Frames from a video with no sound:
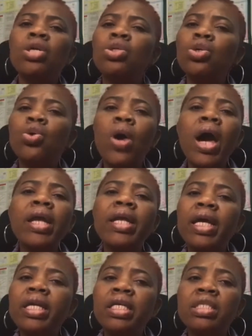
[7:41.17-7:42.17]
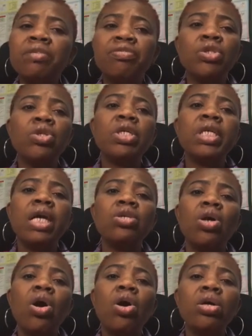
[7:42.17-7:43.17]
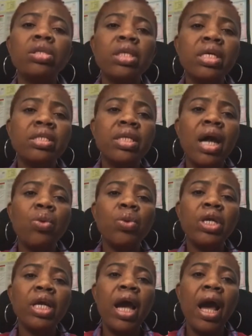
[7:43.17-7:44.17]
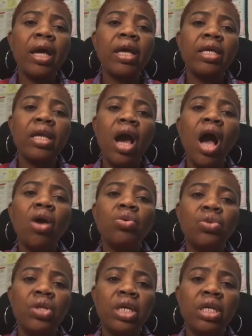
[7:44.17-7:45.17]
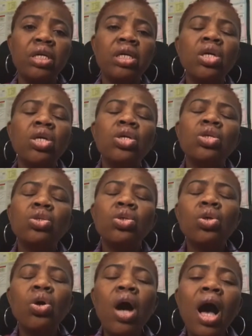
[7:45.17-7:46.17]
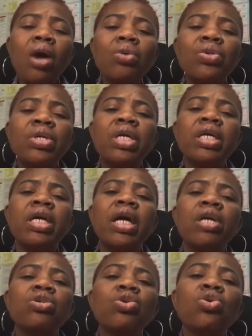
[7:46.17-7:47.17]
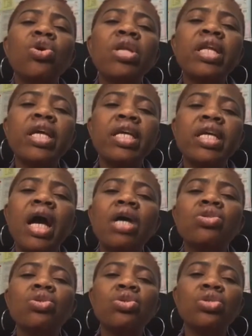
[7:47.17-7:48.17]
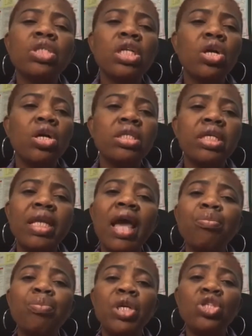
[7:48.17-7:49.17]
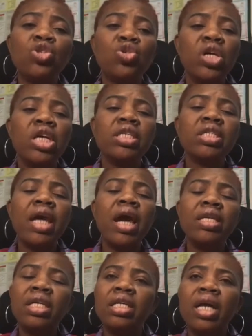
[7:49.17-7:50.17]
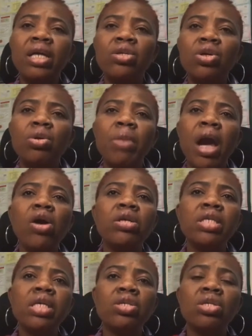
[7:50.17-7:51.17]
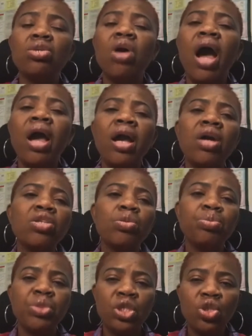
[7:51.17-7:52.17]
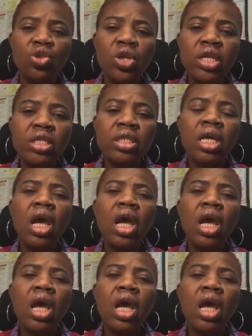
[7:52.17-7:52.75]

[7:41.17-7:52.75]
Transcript: go and learn it. If you know that your audience are really hanging out there, you go out there and you go learn how to use the content. Like Pinterest, I know my audience also hang out on Pinterest,